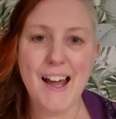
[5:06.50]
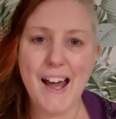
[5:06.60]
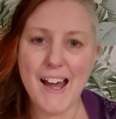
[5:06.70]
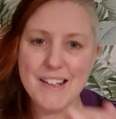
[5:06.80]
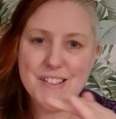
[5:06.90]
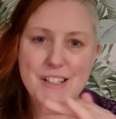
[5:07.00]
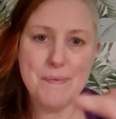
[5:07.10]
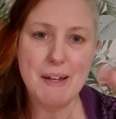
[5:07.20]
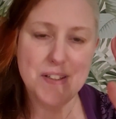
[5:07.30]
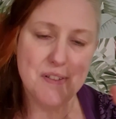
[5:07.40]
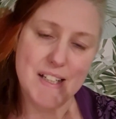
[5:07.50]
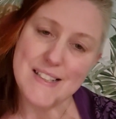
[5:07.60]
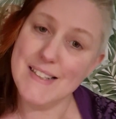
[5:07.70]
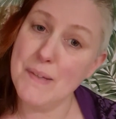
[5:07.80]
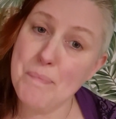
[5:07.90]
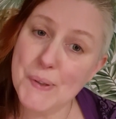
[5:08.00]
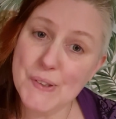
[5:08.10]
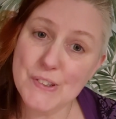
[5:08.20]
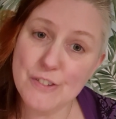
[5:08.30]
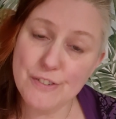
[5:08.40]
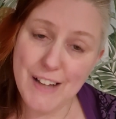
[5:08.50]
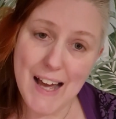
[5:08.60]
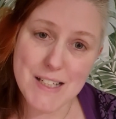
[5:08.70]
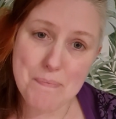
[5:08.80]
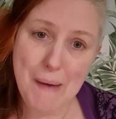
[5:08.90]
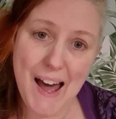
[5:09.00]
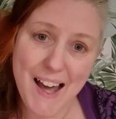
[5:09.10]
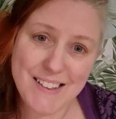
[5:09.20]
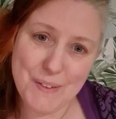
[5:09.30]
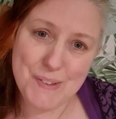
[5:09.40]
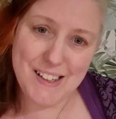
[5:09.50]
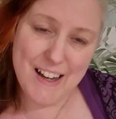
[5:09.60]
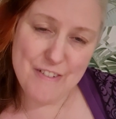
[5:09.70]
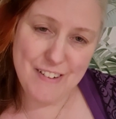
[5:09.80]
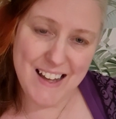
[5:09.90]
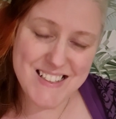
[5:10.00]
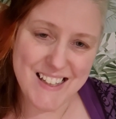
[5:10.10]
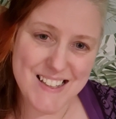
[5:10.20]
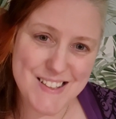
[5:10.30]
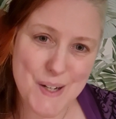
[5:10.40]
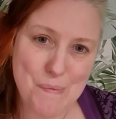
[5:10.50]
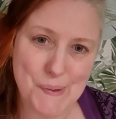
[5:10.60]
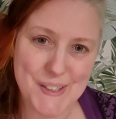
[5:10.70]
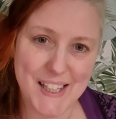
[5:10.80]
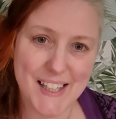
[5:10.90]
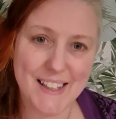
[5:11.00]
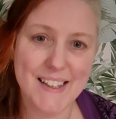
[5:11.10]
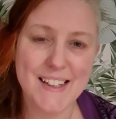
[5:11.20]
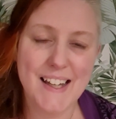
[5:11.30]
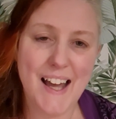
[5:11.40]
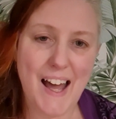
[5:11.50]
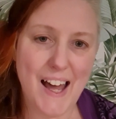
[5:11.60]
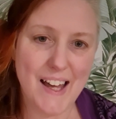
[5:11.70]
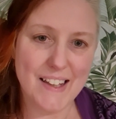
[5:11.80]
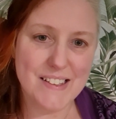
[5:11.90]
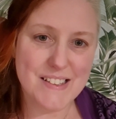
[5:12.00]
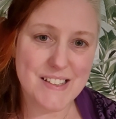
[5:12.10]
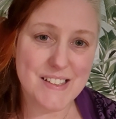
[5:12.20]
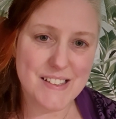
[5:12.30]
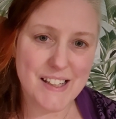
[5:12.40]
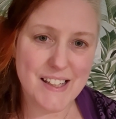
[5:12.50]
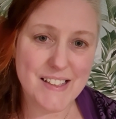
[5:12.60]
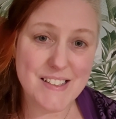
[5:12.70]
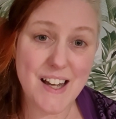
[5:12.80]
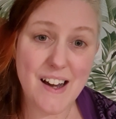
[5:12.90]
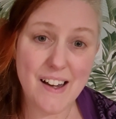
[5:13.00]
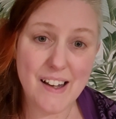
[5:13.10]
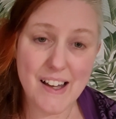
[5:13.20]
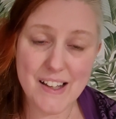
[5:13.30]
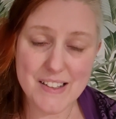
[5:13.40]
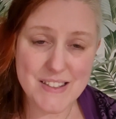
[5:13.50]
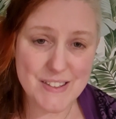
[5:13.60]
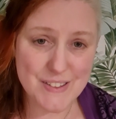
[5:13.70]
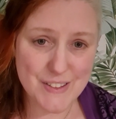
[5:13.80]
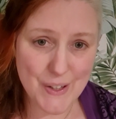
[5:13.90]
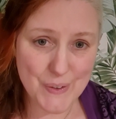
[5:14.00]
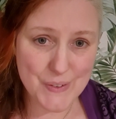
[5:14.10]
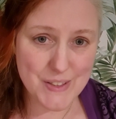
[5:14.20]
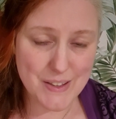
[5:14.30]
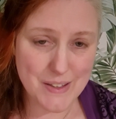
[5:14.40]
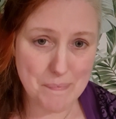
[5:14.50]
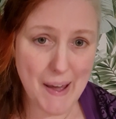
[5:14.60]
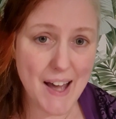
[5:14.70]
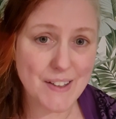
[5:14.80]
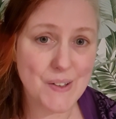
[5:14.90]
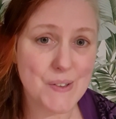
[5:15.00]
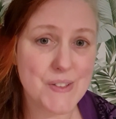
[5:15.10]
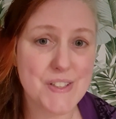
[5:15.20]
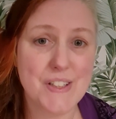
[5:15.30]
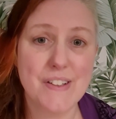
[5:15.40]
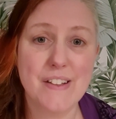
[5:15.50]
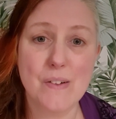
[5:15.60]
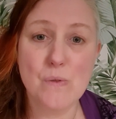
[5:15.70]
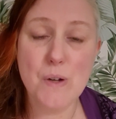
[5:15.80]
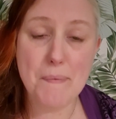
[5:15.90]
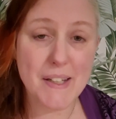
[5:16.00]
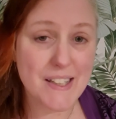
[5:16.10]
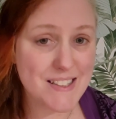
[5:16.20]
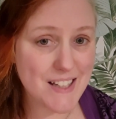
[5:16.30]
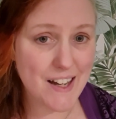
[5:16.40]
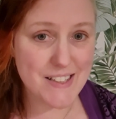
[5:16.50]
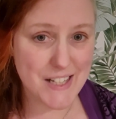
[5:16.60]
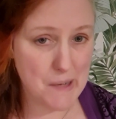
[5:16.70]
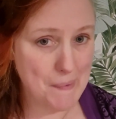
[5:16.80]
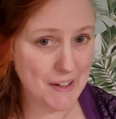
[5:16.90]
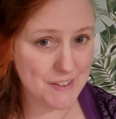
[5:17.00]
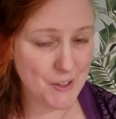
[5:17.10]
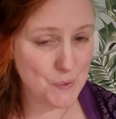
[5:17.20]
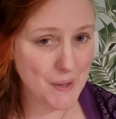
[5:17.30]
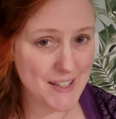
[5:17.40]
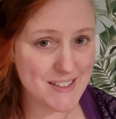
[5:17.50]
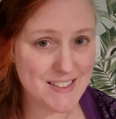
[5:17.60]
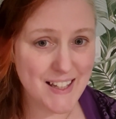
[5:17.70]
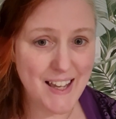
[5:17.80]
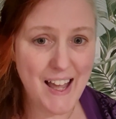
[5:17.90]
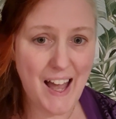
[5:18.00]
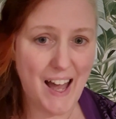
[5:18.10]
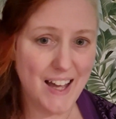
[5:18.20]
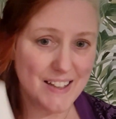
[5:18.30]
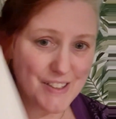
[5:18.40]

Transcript: and she made a really simple flat bag that would lie flat against her body, and she sewed the bag onto the ribbon and tied it about her waist and